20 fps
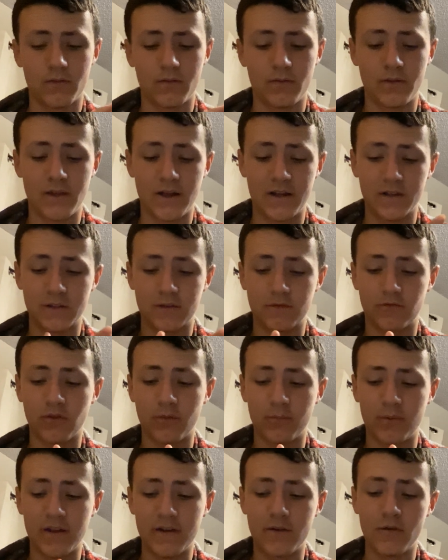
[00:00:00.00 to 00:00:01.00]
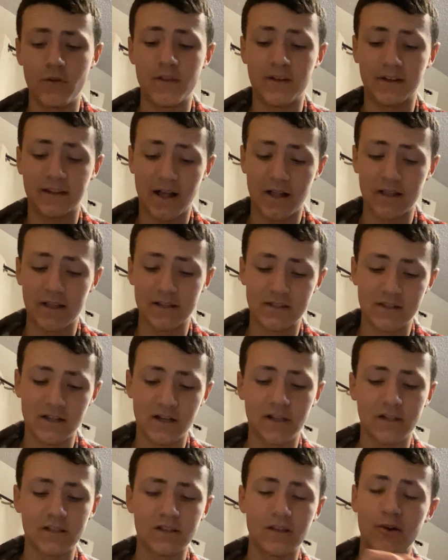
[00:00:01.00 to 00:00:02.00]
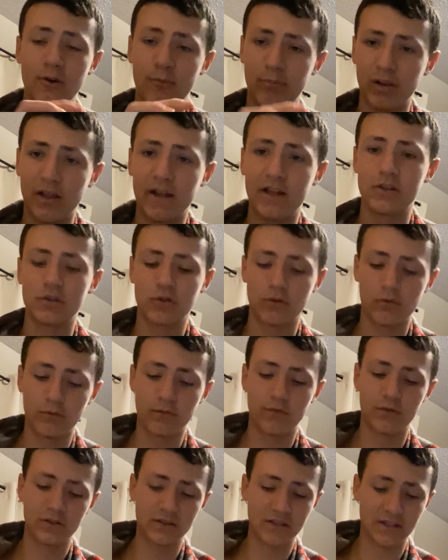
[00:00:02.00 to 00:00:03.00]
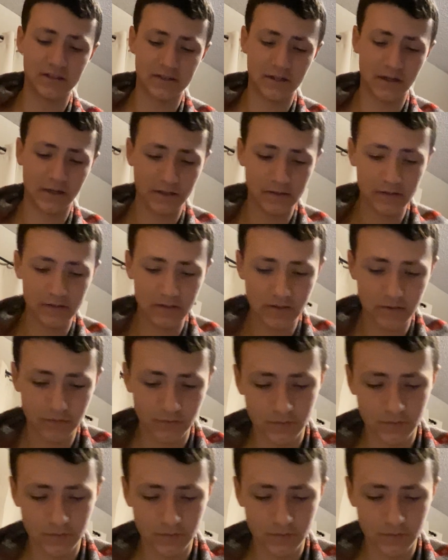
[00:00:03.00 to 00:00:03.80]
that is for the piano. And then calisthenics, a planche hold for 10 seconds.